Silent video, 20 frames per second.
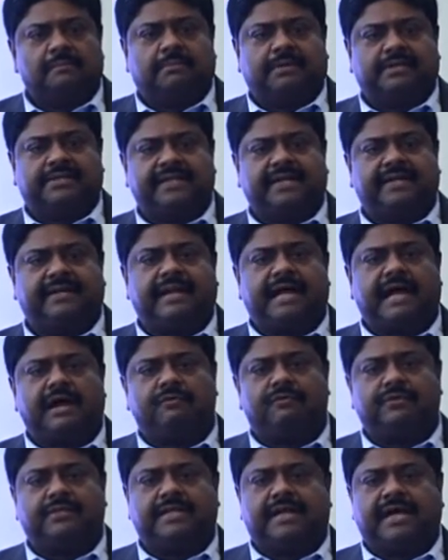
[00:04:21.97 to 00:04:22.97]
But then
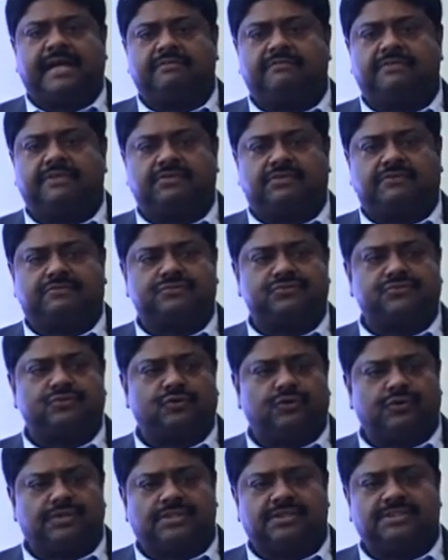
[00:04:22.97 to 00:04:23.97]
now with the advent of
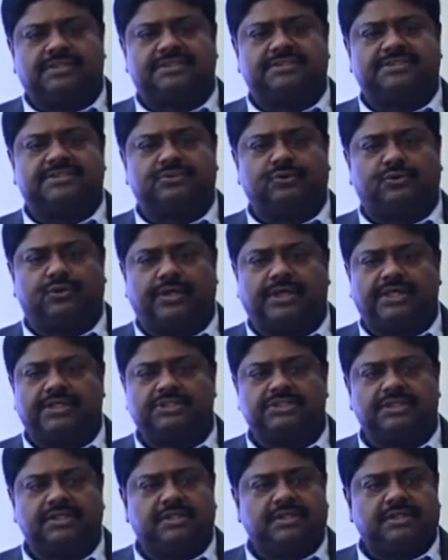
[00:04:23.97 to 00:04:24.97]
solar
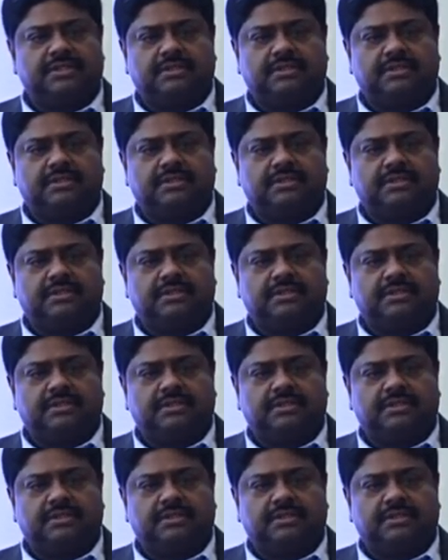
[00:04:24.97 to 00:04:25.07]
storage,